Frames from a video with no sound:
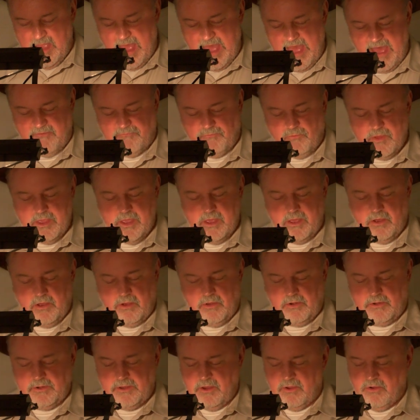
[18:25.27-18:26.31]
have
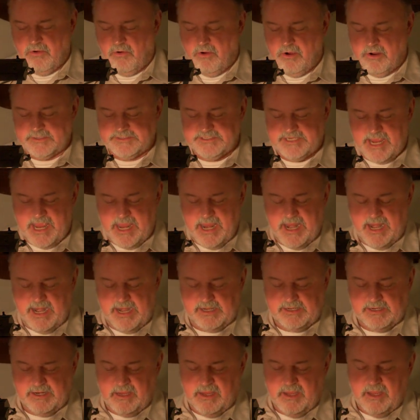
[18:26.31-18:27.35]
willed,
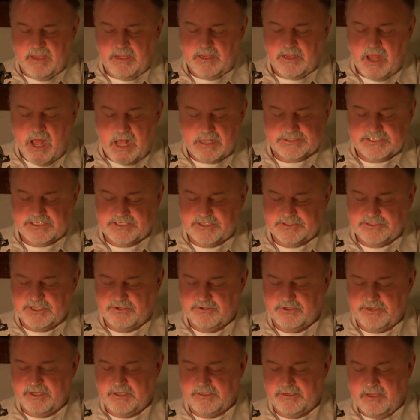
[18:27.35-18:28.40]
ordained,
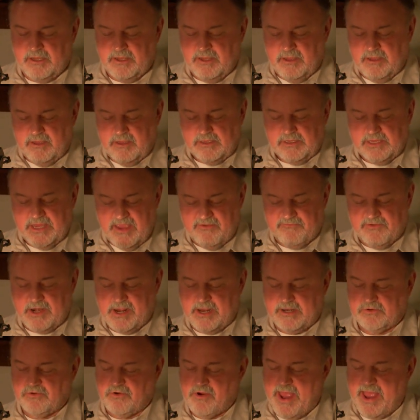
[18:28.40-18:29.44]
constituted, given,
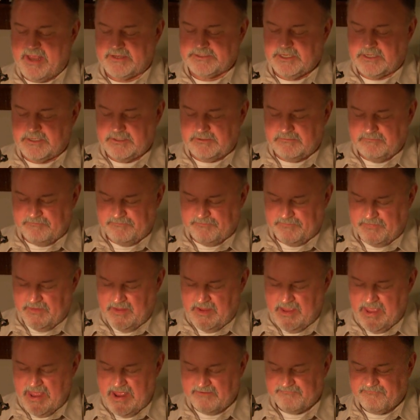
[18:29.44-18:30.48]
and granted,
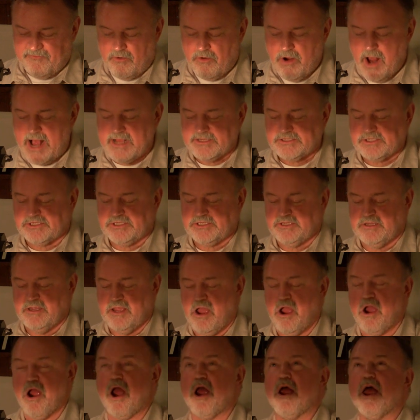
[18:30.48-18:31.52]
and for us,
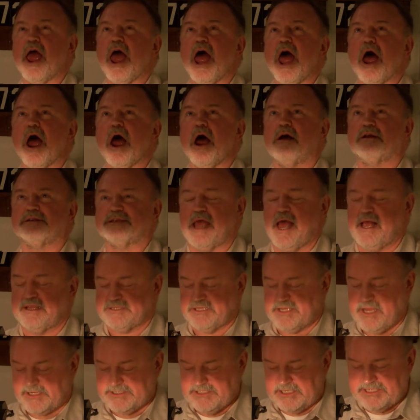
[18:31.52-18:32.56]
our heirs and
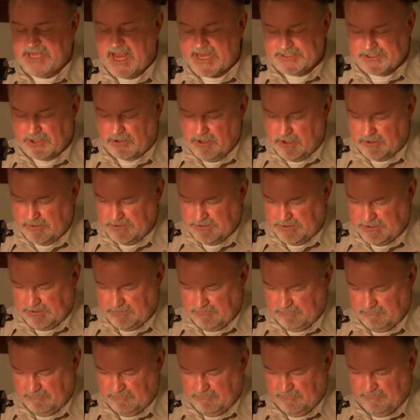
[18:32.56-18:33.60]
successors,
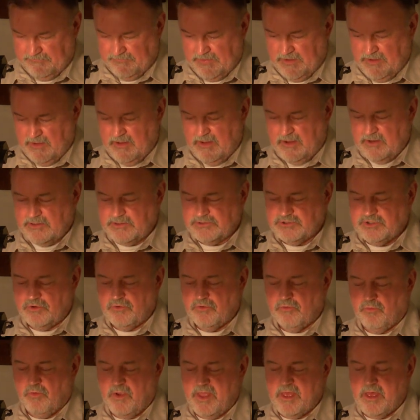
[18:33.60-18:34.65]
do
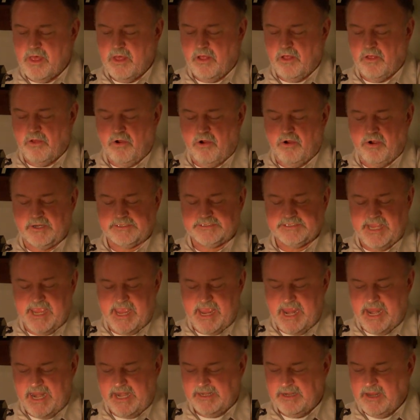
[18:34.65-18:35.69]
will,
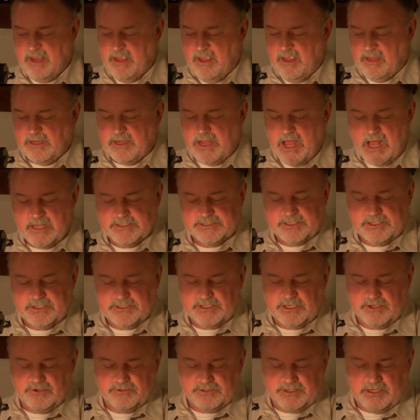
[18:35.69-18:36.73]
ordain,
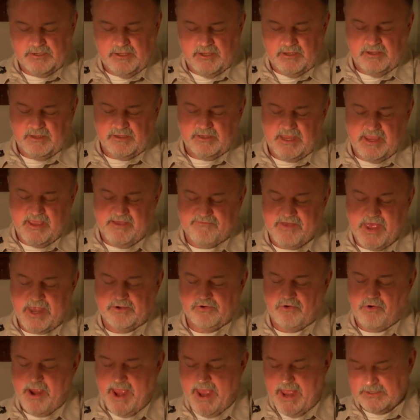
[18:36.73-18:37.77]
constitute, give,
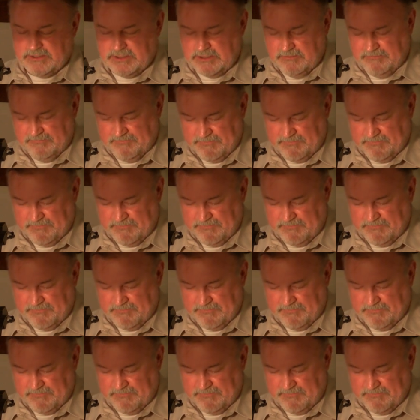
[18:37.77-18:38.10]
and grant,